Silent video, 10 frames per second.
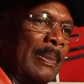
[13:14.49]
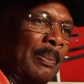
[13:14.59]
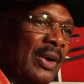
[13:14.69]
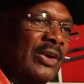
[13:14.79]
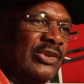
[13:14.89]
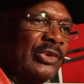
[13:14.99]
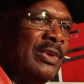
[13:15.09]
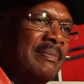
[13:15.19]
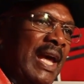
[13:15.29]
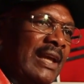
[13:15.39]
person
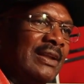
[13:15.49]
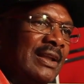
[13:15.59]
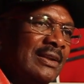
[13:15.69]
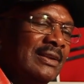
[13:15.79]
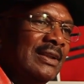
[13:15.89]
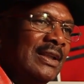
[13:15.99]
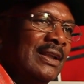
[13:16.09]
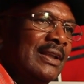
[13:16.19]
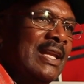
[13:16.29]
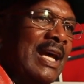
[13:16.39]
remaining
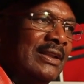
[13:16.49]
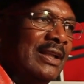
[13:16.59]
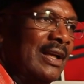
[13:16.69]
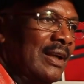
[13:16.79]
that